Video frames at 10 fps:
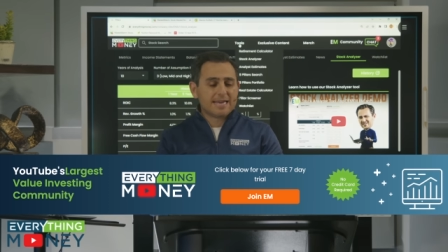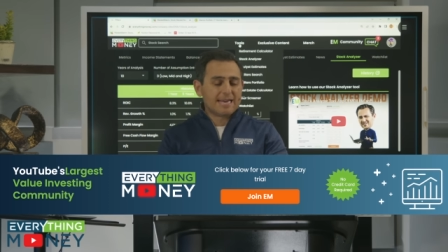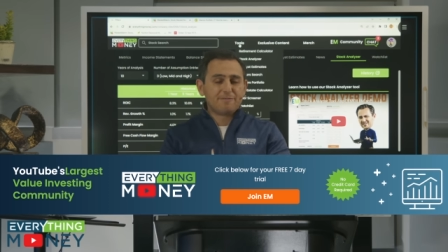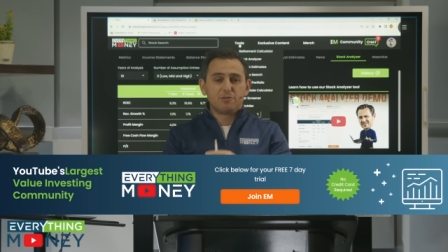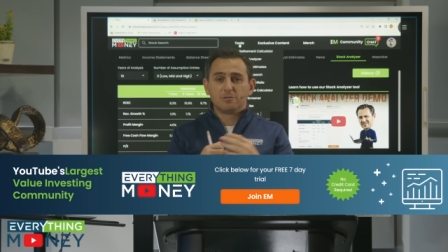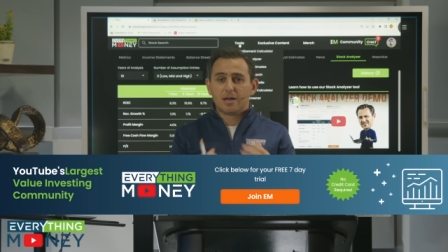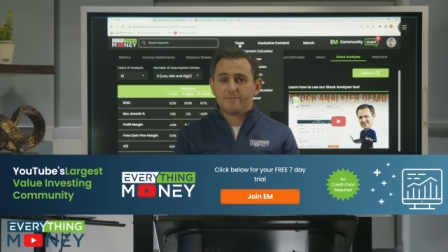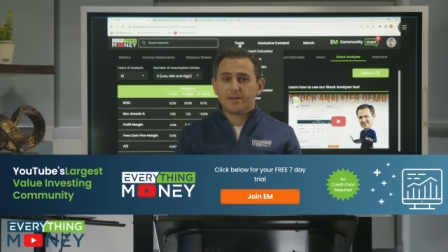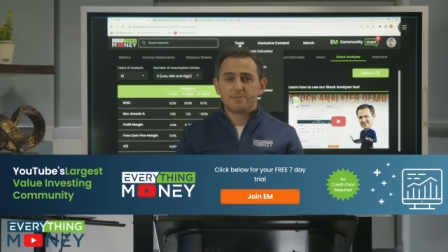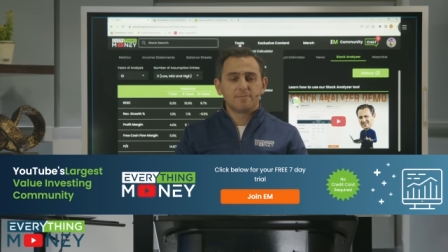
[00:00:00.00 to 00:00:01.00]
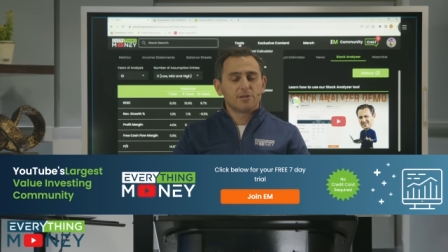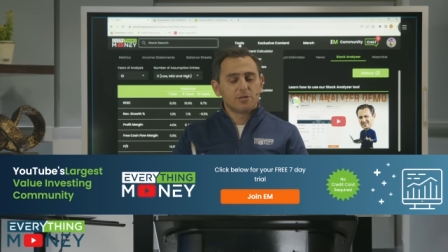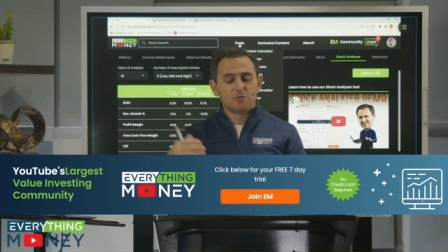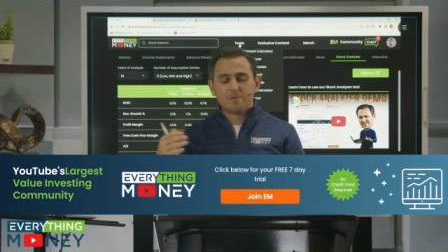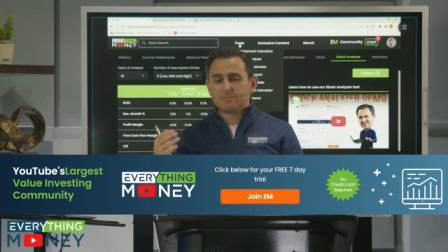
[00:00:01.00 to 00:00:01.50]
If you love it,
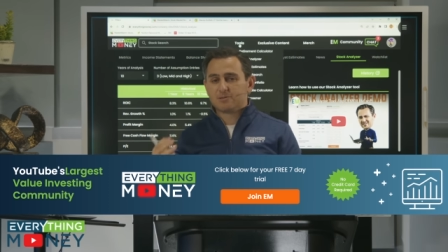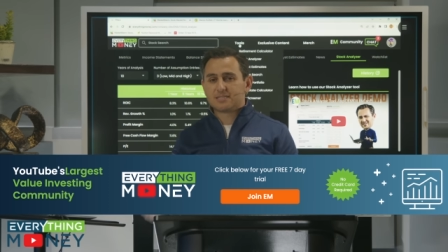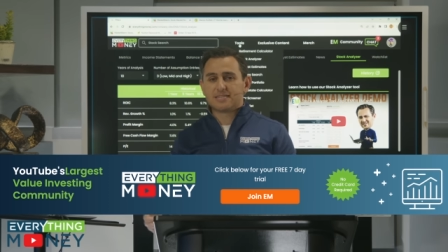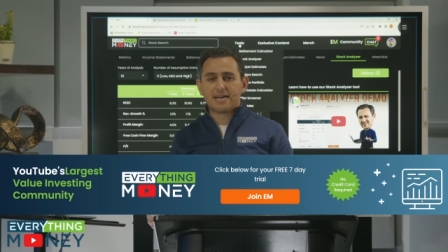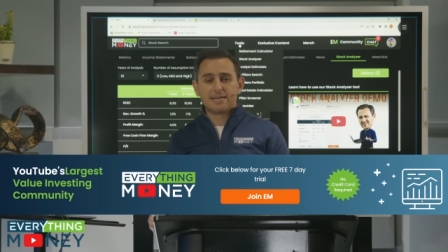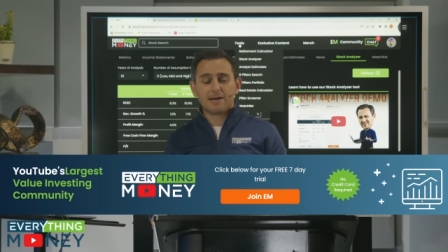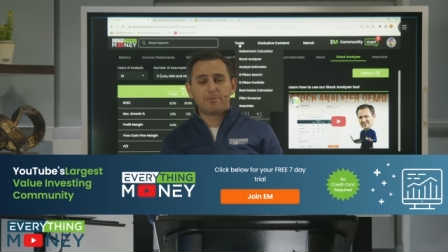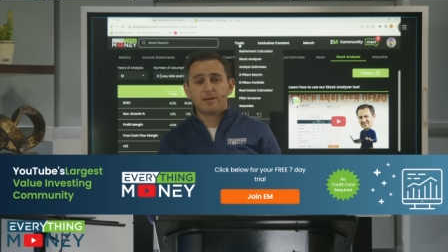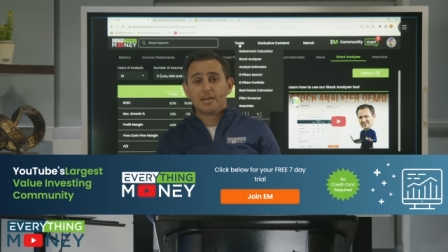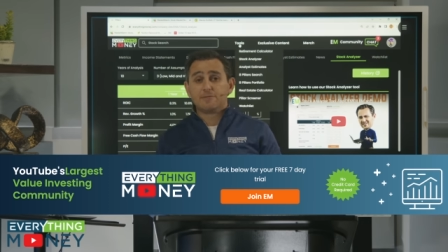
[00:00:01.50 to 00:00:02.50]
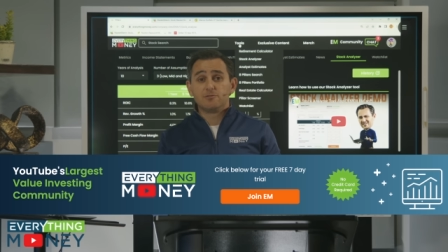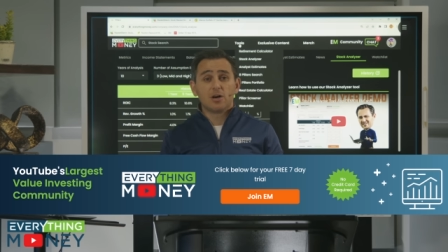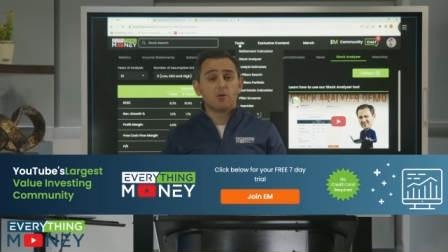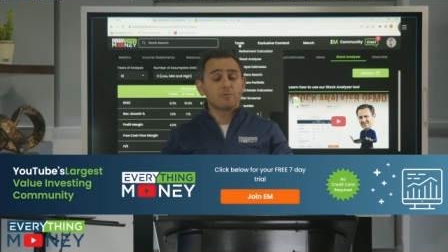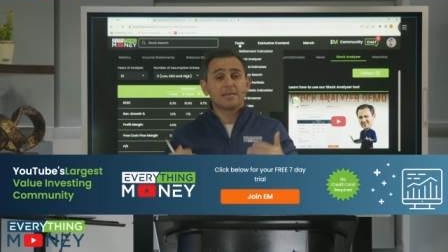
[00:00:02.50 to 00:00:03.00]
you'll be able to sign up. And if you
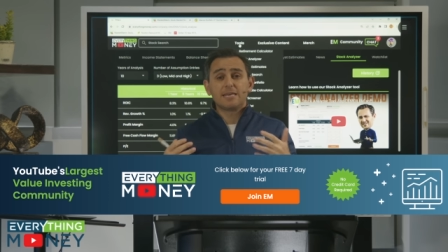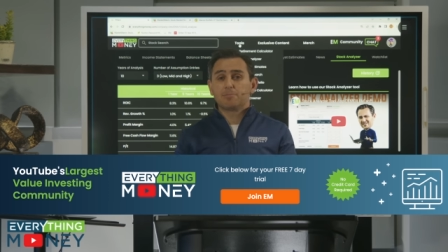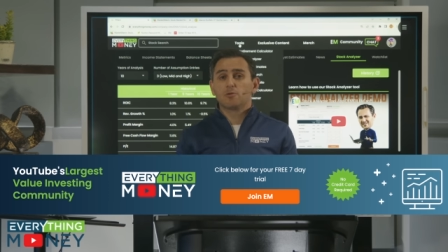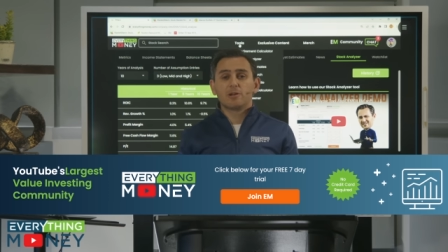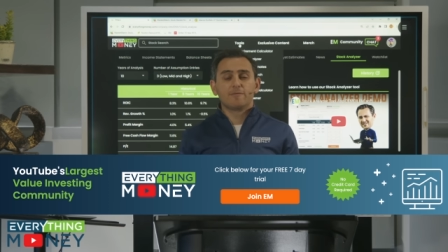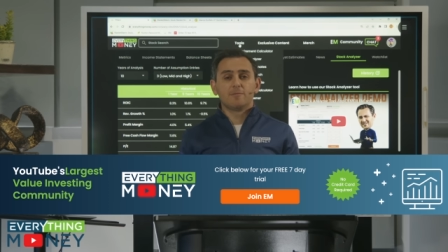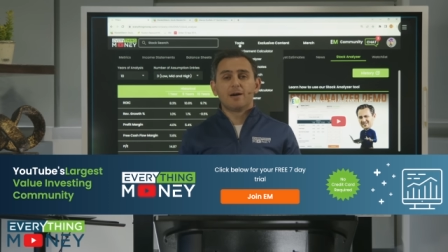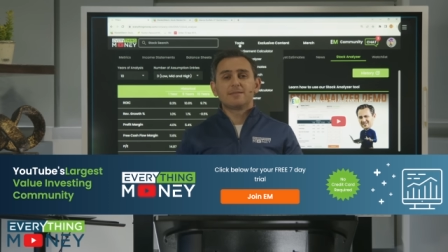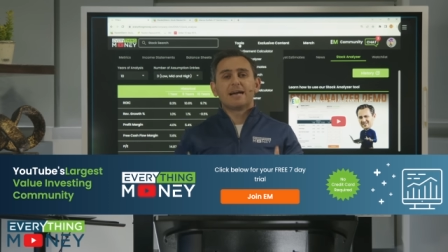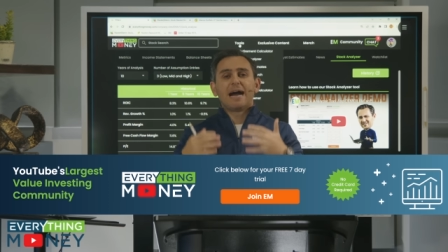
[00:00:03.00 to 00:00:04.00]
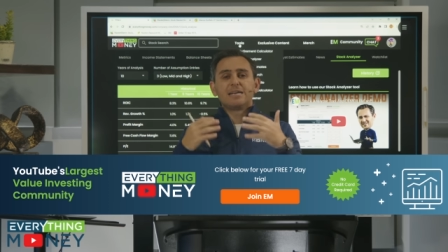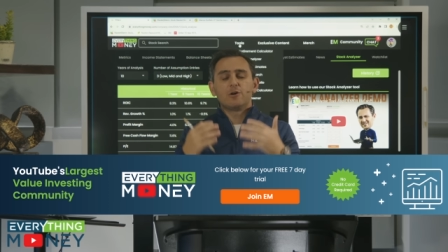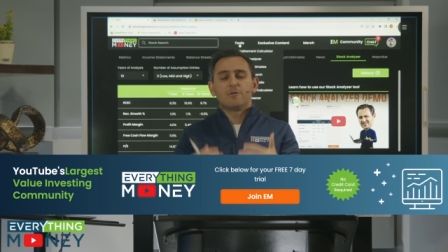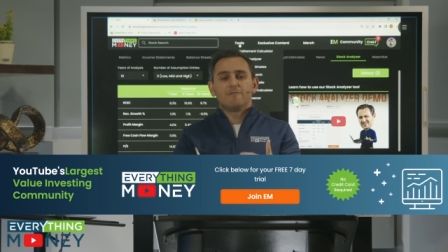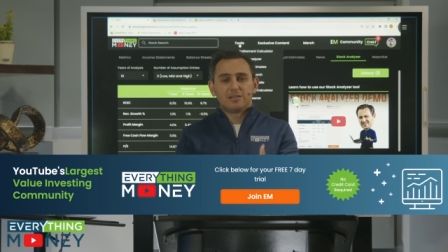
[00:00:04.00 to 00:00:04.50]
don't, keep learning from us. I
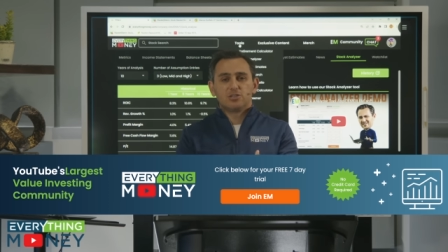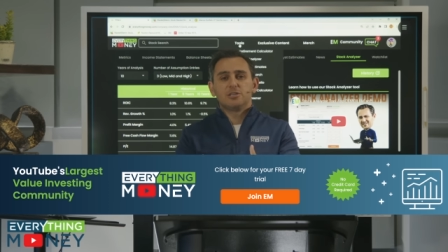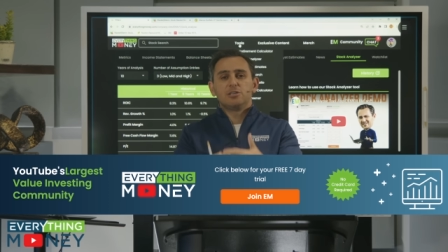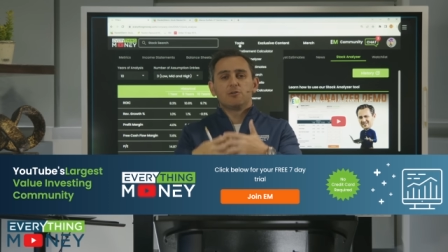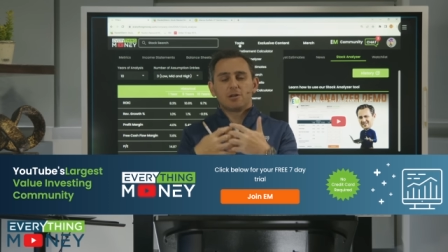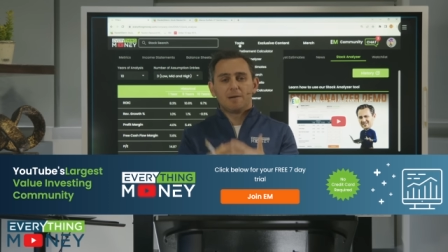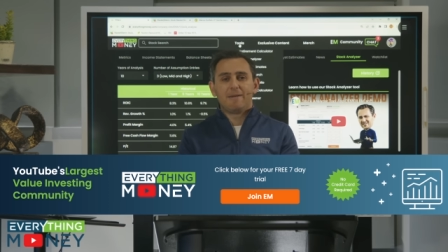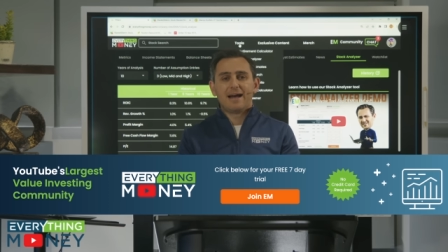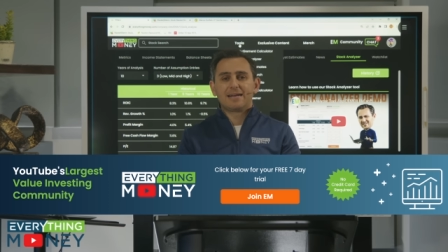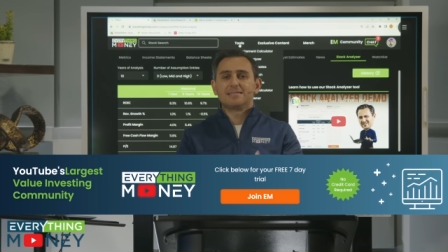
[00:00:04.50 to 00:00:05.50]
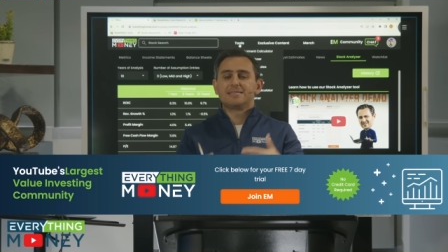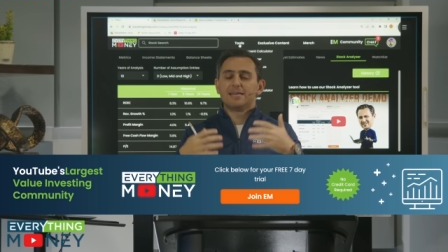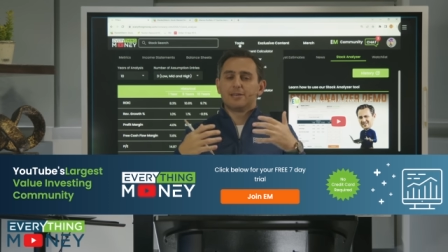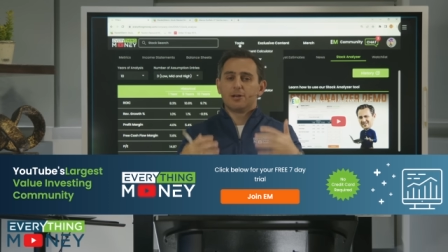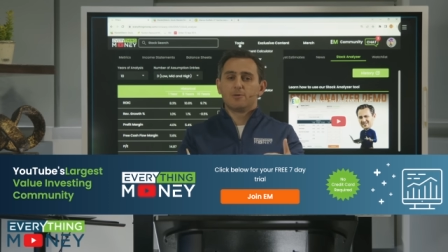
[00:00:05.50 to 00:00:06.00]
know eventually you'll come back and say,
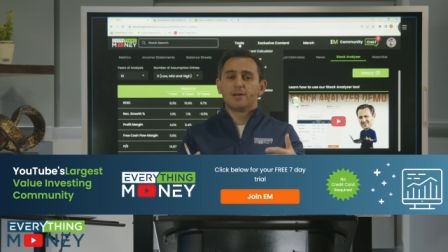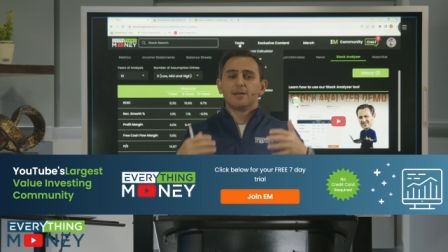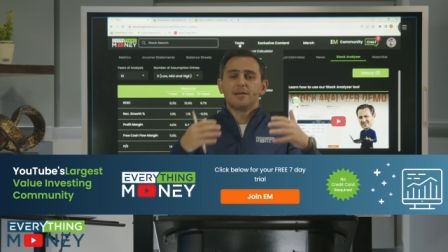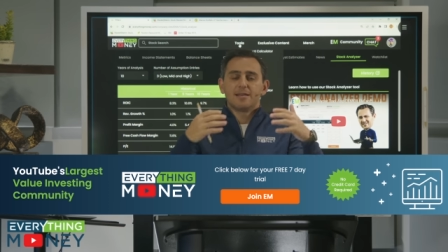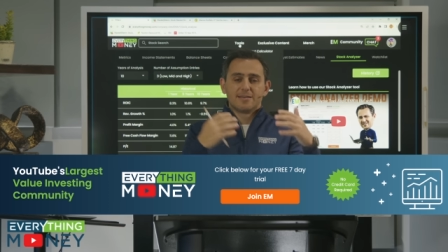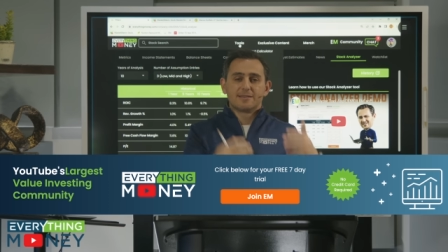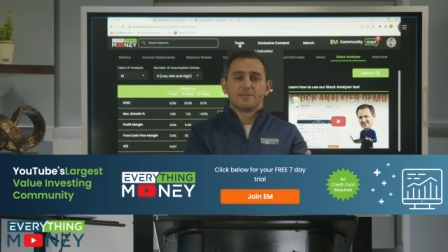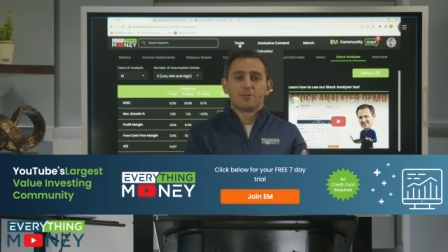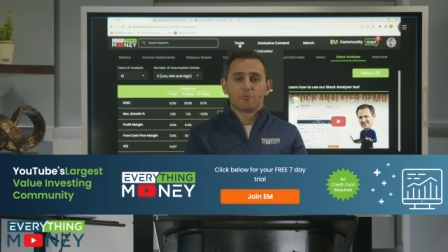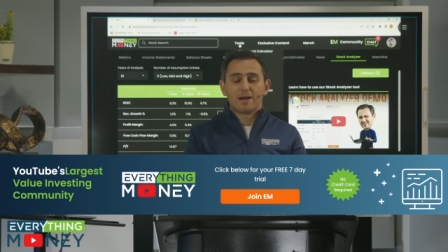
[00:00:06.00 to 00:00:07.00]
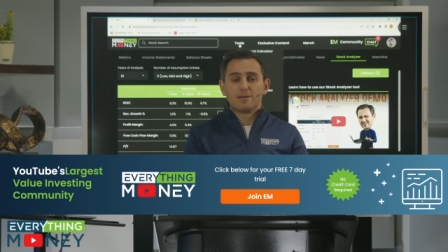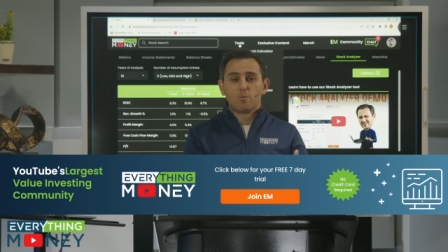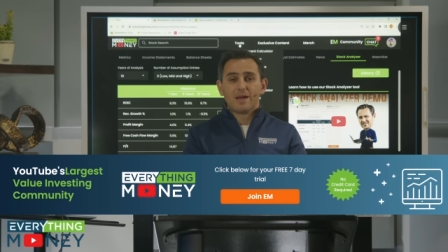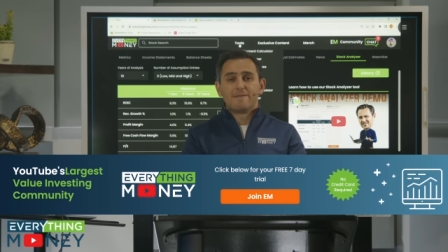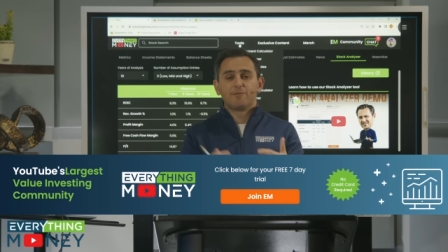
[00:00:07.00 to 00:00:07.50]
you know what, this is the right
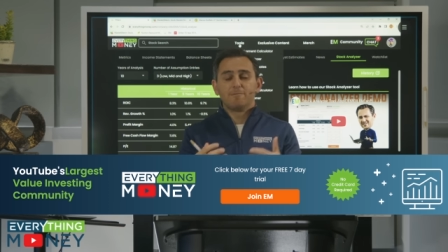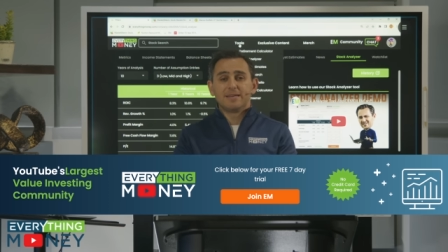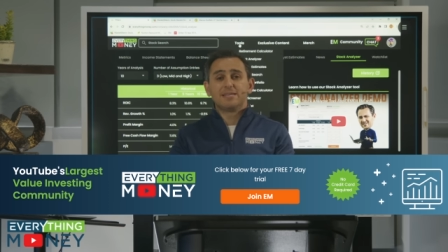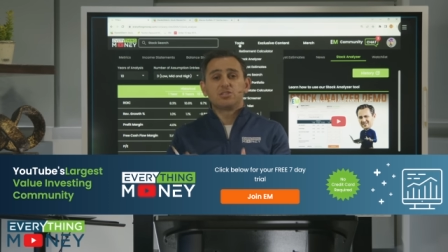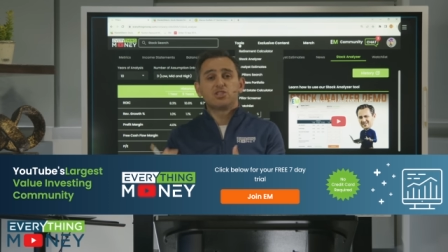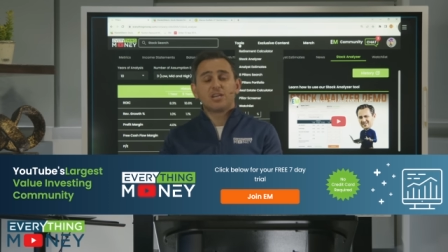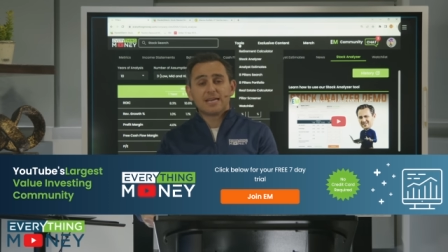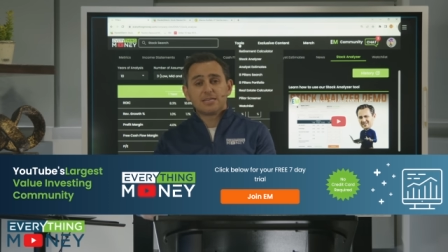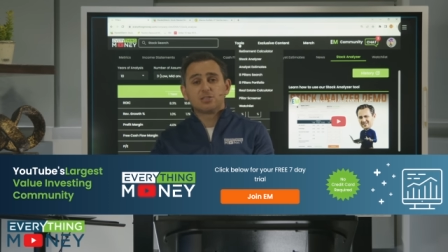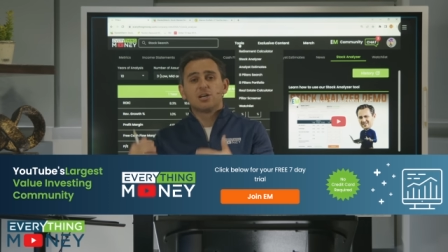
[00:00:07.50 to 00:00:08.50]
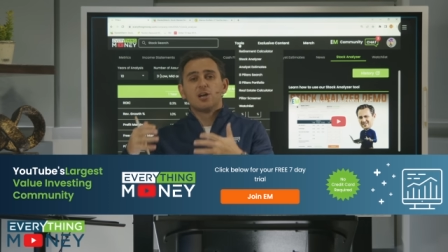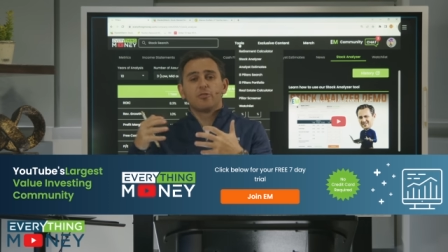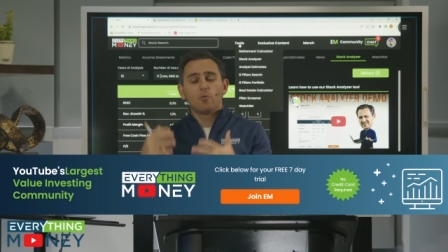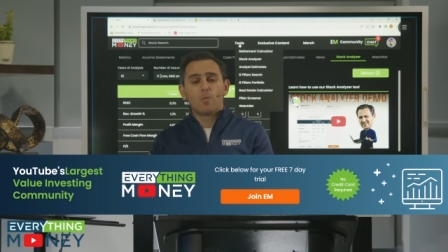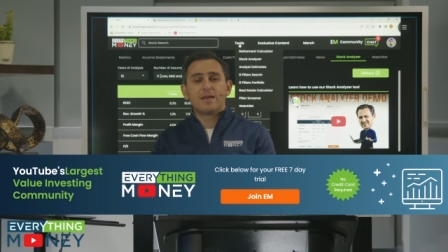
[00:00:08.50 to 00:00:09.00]
way for me to change
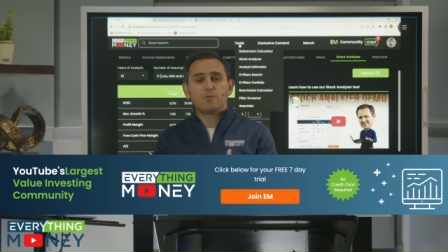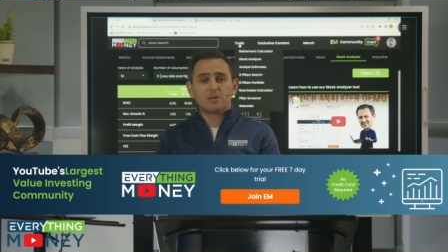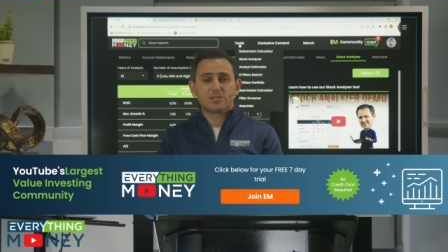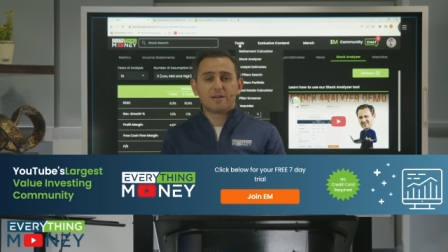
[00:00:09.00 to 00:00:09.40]
the way in which I